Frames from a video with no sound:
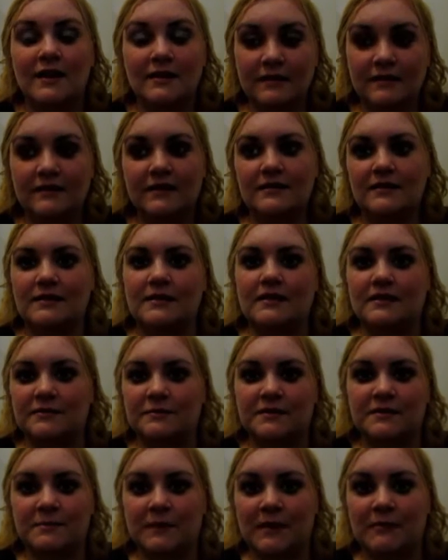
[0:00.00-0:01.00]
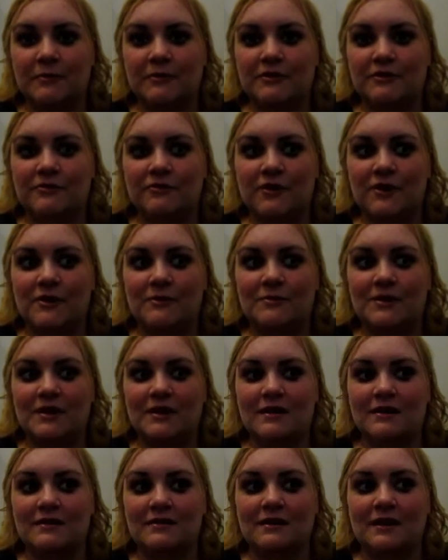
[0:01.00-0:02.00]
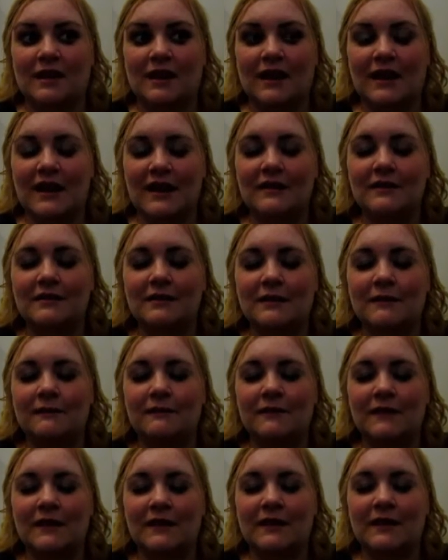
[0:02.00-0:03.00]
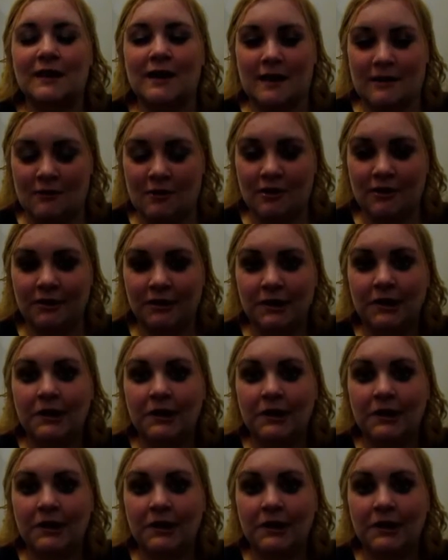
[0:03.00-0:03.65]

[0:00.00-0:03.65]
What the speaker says: the dizziness was my worst fear because I hated the feeling I got